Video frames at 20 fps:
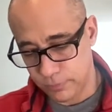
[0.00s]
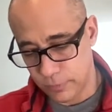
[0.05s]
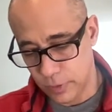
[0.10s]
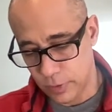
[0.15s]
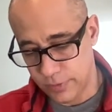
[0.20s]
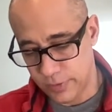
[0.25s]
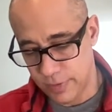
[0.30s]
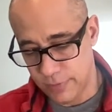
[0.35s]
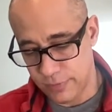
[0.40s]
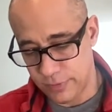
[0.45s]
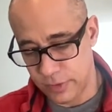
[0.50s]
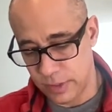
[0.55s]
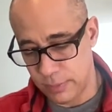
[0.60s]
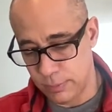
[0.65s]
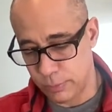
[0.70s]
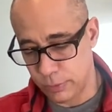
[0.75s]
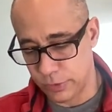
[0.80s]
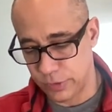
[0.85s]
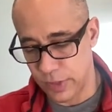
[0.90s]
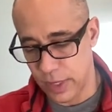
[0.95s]
of
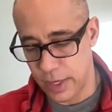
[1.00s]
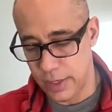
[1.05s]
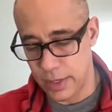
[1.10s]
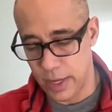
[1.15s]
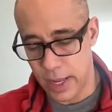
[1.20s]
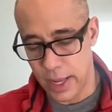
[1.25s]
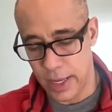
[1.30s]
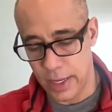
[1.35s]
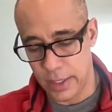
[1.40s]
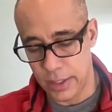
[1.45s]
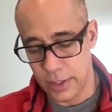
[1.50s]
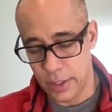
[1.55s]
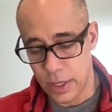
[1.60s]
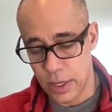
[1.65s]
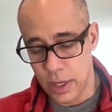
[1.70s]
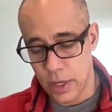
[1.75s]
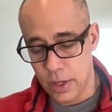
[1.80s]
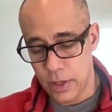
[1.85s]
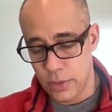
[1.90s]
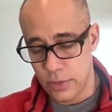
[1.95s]
17%, and
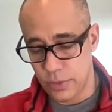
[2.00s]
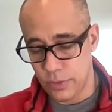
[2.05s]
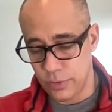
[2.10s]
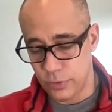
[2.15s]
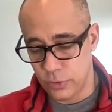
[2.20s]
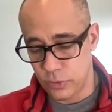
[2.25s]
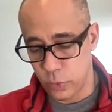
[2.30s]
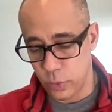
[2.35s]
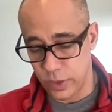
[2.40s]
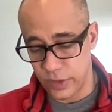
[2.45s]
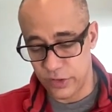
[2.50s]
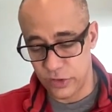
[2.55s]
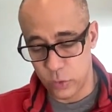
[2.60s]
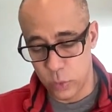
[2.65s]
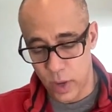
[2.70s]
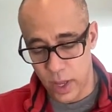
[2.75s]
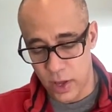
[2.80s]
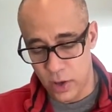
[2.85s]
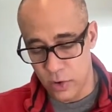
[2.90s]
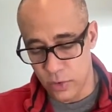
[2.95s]
twist
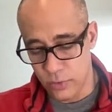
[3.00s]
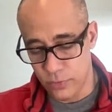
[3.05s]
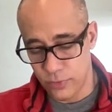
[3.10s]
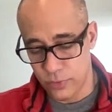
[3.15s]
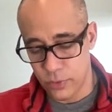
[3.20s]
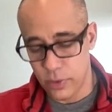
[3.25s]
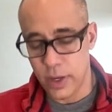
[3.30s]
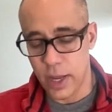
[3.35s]
12